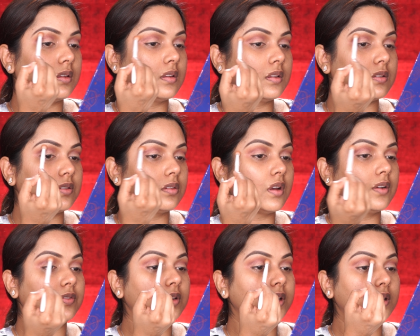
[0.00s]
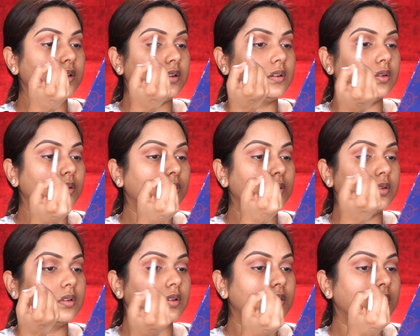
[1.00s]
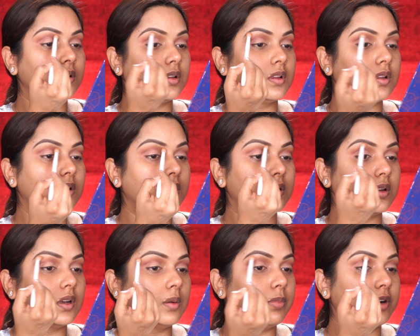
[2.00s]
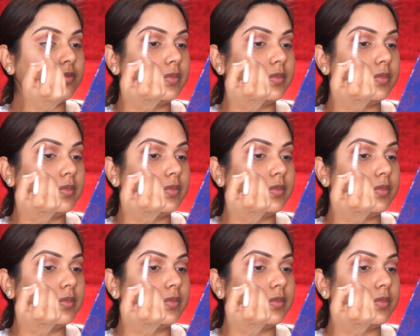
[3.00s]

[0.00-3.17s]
and softly go above